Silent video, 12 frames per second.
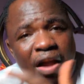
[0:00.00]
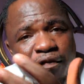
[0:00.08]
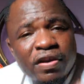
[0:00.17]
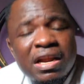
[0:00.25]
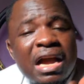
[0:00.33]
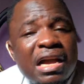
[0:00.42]

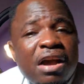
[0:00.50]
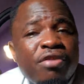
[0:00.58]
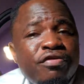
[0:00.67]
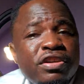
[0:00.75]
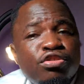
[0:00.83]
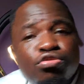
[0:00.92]
African
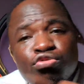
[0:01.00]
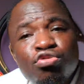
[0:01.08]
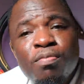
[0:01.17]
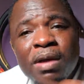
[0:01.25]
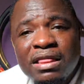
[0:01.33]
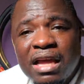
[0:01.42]
countries to
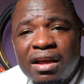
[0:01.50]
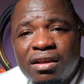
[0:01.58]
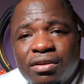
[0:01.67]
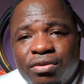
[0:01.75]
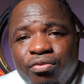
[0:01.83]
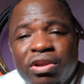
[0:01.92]
do better.
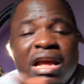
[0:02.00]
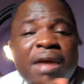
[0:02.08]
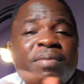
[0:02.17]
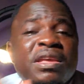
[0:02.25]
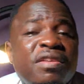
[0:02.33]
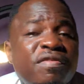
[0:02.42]
We
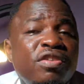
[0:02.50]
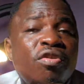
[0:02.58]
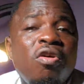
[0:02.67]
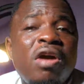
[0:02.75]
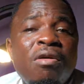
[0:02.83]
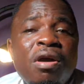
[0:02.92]
can't be giving
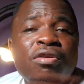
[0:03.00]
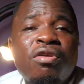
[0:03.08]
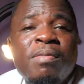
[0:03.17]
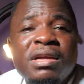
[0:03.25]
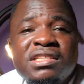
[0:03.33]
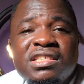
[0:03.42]
all our
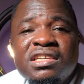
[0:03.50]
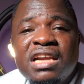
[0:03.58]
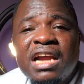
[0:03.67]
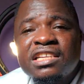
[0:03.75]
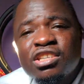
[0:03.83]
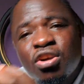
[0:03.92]
raw
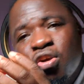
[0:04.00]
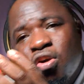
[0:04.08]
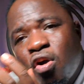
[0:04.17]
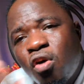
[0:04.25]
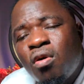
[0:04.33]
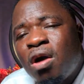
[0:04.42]
materials,
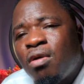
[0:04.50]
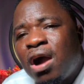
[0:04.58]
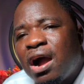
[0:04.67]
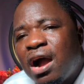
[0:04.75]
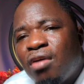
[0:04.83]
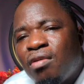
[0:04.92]
all
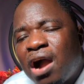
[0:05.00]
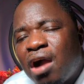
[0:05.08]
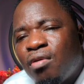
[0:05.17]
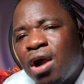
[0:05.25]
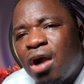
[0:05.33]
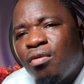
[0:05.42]

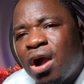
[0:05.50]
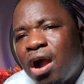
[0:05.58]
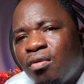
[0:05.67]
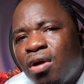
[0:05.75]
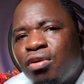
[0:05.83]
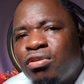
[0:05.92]

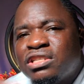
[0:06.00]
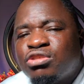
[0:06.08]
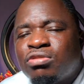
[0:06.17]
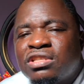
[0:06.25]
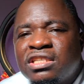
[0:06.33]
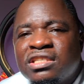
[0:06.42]
our
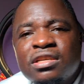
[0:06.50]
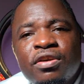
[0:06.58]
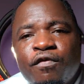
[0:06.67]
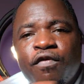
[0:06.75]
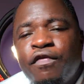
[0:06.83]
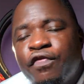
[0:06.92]
resources
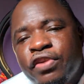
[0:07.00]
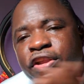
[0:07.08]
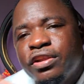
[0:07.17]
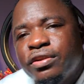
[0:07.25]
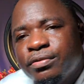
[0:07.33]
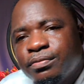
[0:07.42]
for
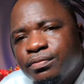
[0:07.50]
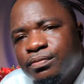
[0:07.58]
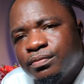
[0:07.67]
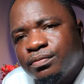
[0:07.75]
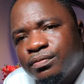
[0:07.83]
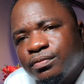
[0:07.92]
free.
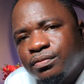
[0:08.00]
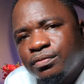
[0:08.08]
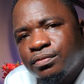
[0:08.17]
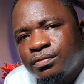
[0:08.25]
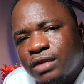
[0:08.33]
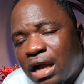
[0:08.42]

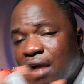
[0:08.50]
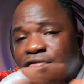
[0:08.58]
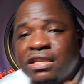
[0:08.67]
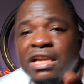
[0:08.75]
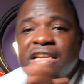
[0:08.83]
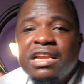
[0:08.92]
I've
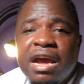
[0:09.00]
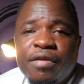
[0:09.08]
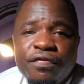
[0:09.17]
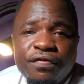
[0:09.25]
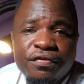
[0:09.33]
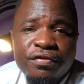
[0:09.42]
said
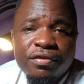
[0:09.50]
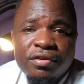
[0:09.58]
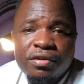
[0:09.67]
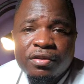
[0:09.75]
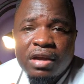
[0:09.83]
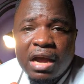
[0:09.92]
enough.
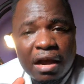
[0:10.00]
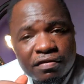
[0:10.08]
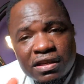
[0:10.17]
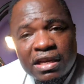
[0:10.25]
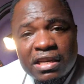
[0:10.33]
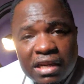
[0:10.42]
I've
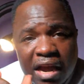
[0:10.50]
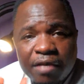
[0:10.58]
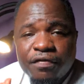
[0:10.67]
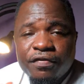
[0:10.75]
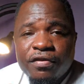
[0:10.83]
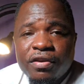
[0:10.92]
said
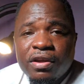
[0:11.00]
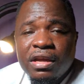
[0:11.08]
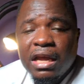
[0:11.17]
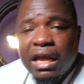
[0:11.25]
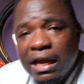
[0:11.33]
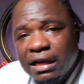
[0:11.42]
enough.
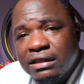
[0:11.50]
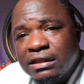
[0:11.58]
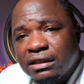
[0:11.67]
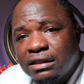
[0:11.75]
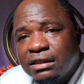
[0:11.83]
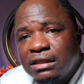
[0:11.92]

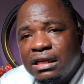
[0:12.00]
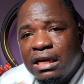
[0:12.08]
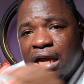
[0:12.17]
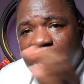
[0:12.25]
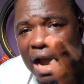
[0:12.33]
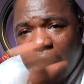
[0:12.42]
And
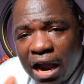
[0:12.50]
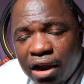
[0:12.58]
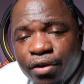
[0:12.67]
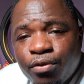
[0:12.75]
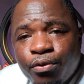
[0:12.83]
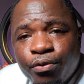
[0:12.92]

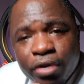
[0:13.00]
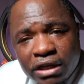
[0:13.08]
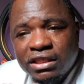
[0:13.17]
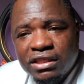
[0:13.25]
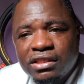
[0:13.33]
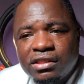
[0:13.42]
I
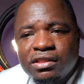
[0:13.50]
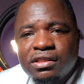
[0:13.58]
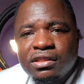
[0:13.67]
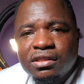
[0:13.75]
wish